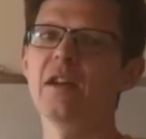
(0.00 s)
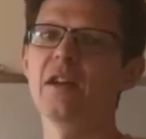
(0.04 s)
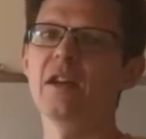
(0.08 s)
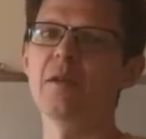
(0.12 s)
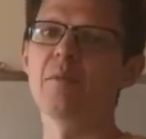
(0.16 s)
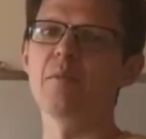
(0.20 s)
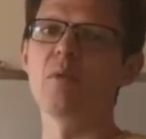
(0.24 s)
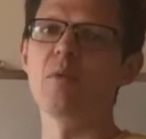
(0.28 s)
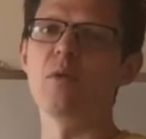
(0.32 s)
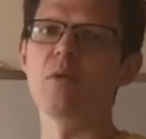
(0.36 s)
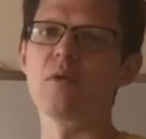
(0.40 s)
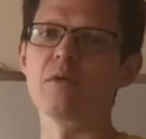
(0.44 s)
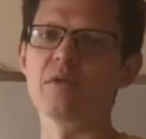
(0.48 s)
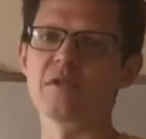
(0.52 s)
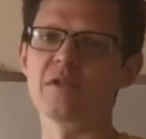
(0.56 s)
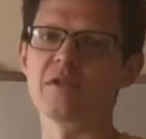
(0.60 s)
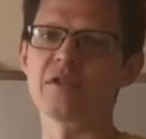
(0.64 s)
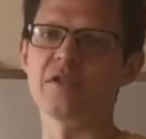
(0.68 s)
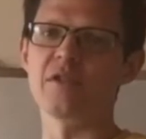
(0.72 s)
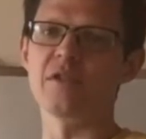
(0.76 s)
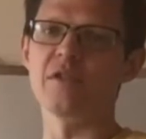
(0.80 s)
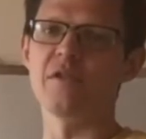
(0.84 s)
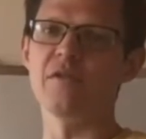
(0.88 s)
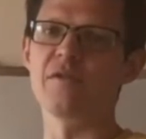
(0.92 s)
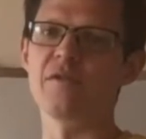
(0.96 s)

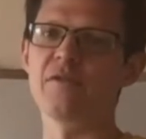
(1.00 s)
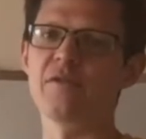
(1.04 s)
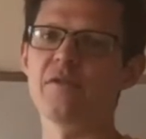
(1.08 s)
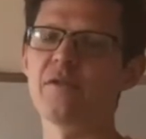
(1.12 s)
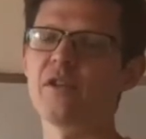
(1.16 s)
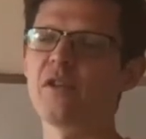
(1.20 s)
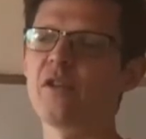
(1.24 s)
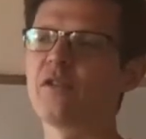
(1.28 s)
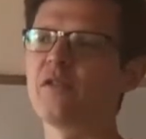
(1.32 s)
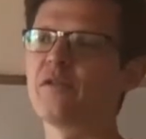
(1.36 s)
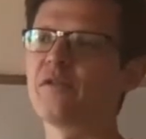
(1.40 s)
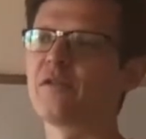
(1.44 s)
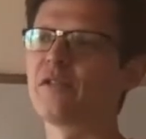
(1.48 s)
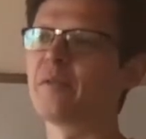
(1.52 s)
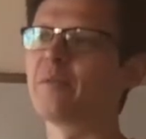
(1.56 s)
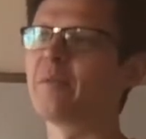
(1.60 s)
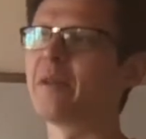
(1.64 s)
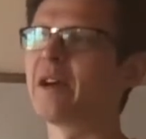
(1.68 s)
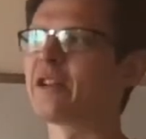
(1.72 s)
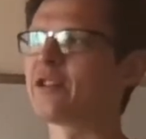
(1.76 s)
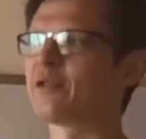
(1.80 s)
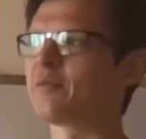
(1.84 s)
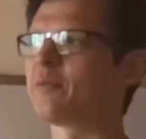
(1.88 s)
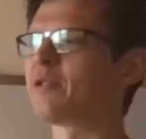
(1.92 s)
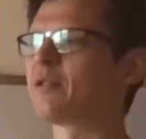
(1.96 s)
importance of the
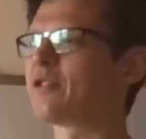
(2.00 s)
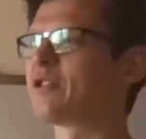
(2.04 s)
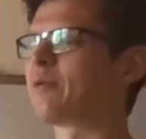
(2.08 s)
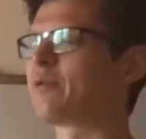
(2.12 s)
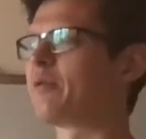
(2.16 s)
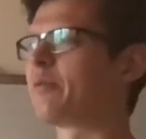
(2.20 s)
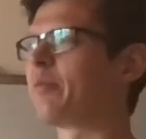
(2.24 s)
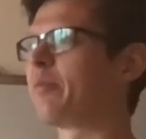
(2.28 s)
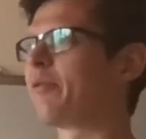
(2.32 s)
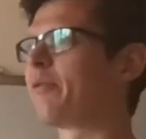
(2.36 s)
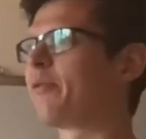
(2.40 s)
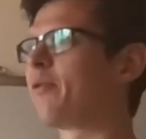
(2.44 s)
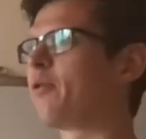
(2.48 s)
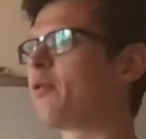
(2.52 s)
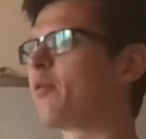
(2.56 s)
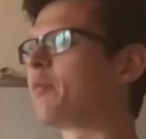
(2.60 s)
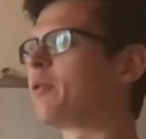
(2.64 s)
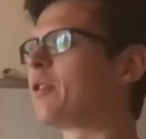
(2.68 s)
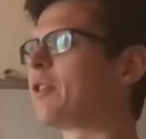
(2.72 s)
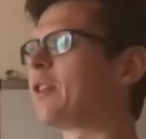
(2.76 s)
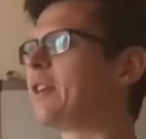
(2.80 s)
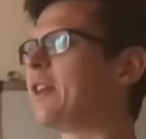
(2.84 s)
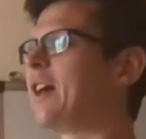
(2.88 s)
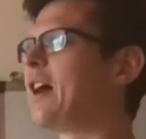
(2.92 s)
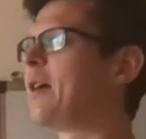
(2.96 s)
measurements that were performed
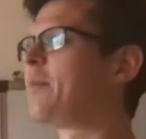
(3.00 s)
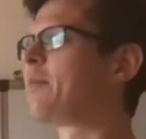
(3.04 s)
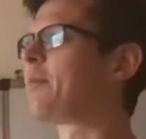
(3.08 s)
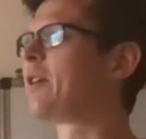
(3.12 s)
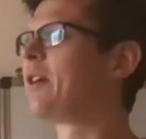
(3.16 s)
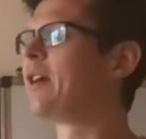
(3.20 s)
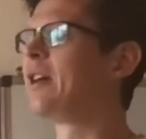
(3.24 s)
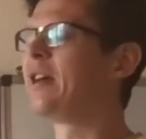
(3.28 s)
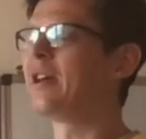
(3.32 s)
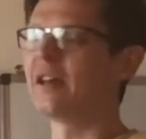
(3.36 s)
at LEP